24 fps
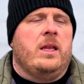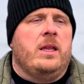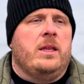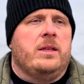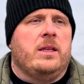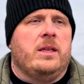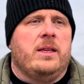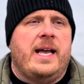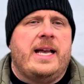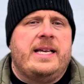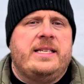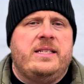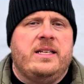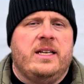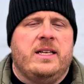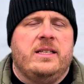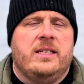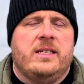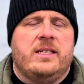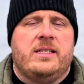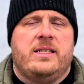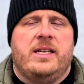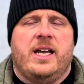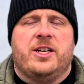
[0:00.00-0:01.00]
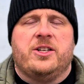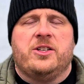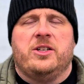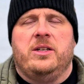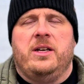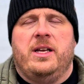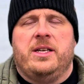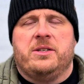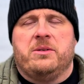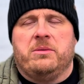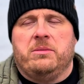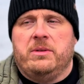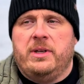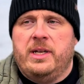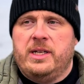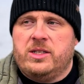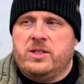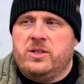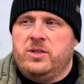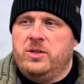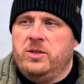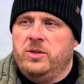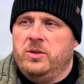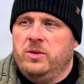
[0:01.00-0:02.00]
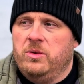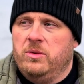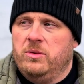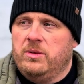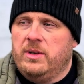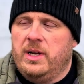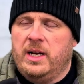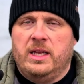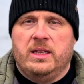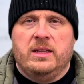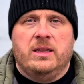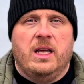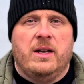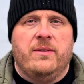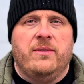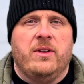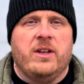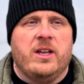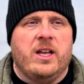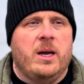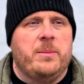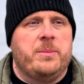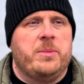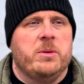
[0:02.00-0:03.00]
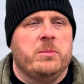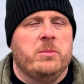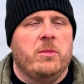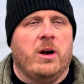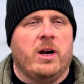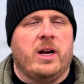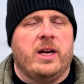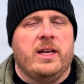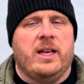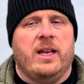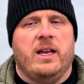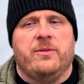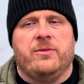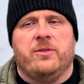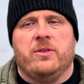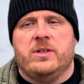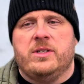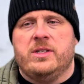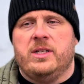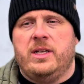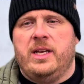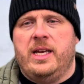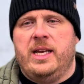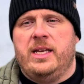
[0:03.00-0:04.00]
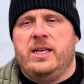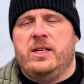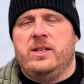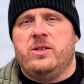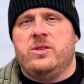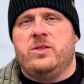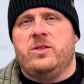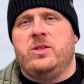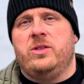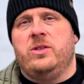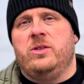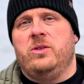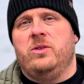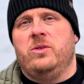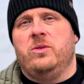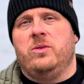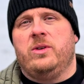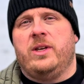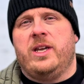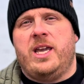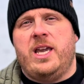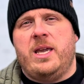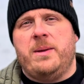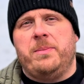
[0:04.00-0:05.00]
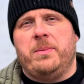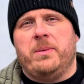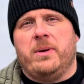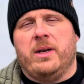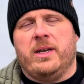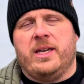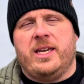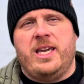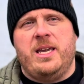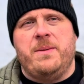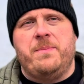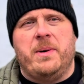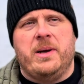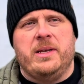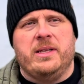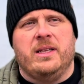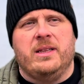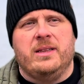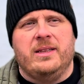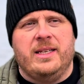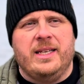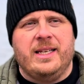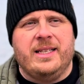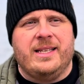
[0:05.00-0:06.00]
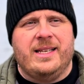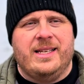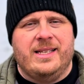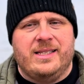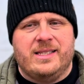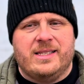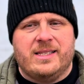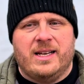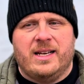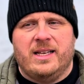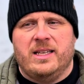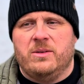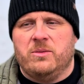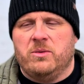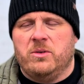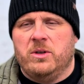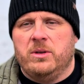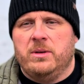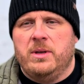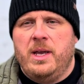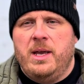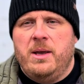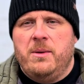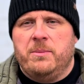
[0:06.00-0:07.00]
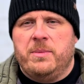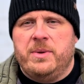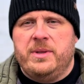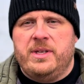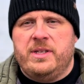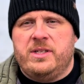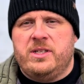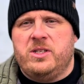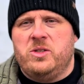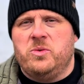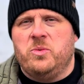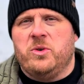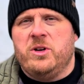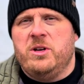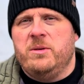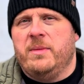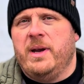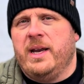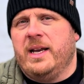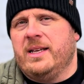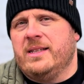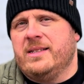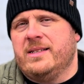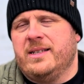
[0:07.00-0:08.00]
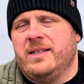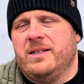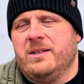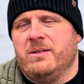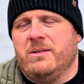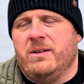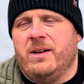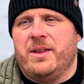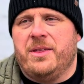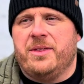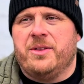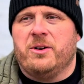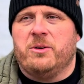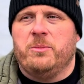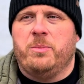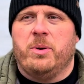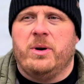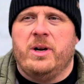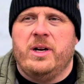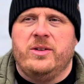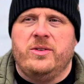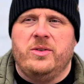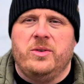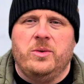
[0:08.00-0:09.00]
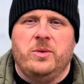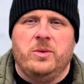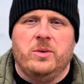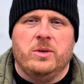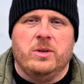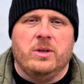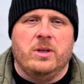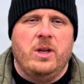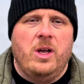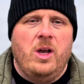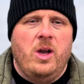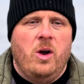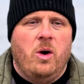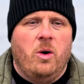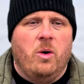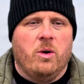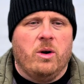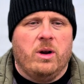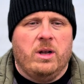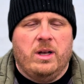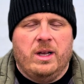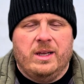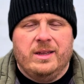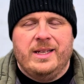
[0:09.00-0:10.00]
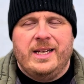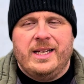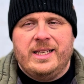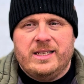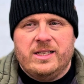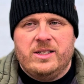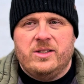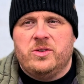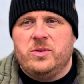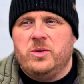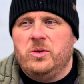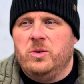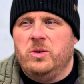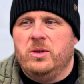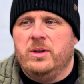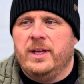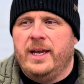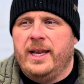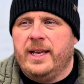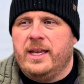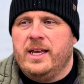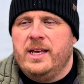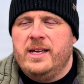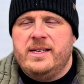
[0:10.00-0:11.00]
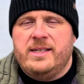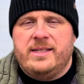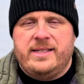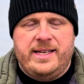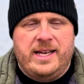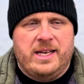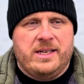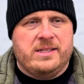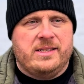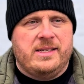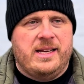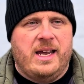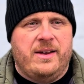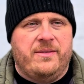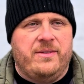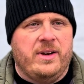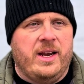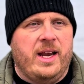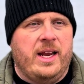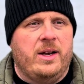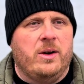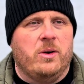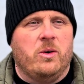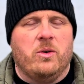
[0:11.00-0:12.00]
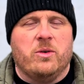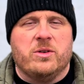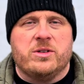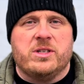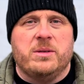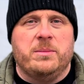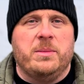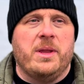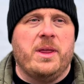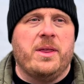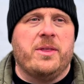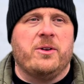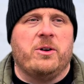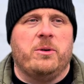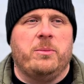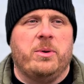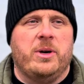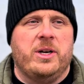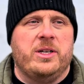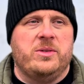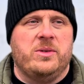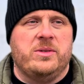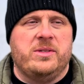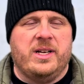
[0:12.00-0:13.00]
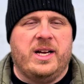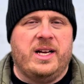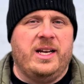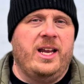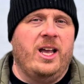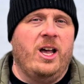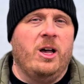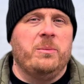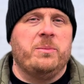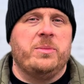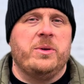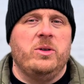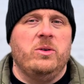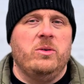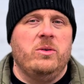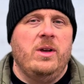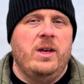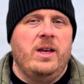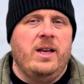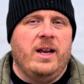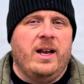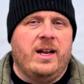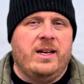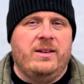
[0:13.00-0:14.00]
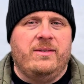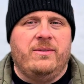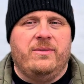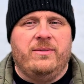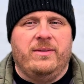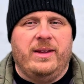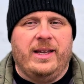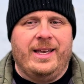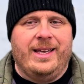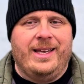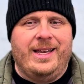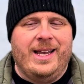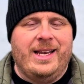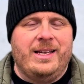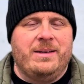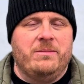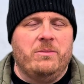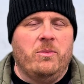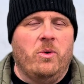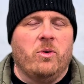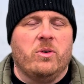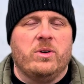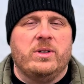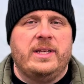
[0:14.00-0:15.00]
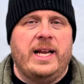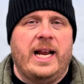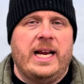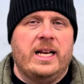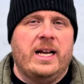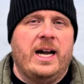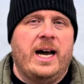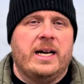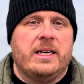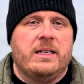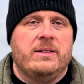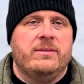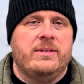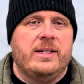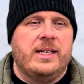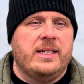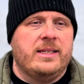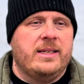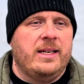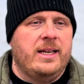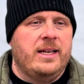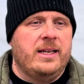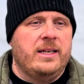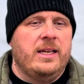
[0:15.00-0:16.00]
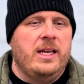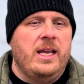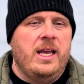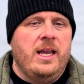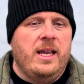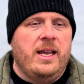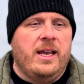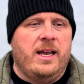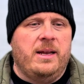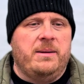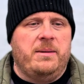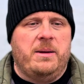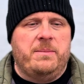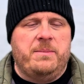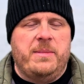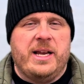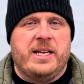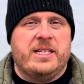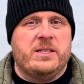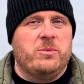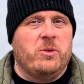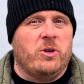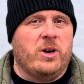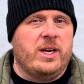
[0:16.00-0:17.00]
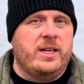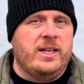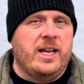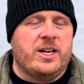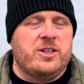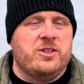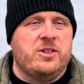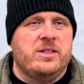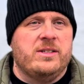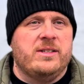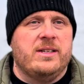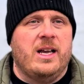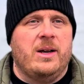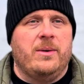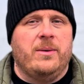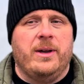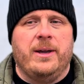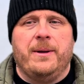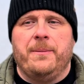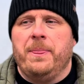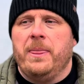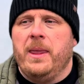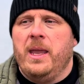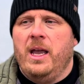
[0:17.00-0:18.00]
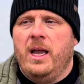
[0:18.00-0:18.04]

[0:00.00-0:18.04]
The last thing in this section as it relates to kind of leveling up your marketing efforts is to keep on the LinkedIn side of the world, but this is where you might consider a third-party tool or a LinkedIn tool like Sales Navigator or some other third-party tools that can help you kind of like get more data out of LinkedIn and make some more connections that way.